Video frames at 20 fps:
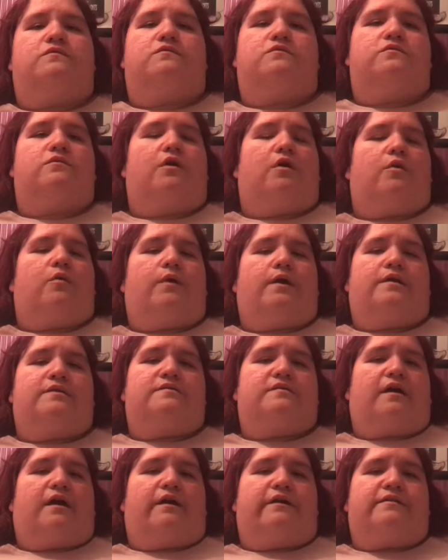so
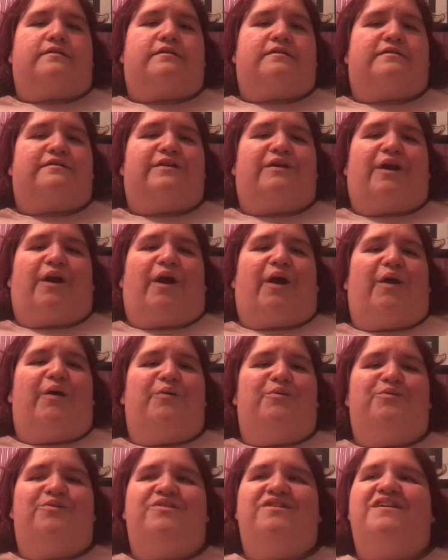excited to
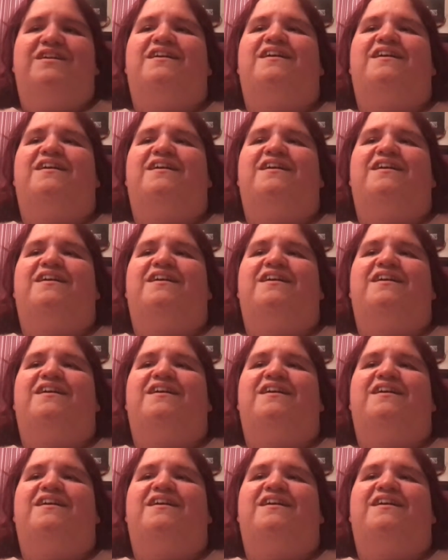go.